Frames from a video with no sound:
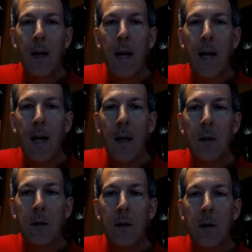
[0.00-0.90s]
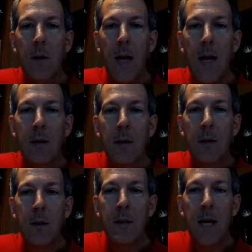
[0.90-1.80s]
and that
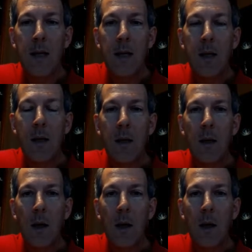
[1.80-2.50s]
this technique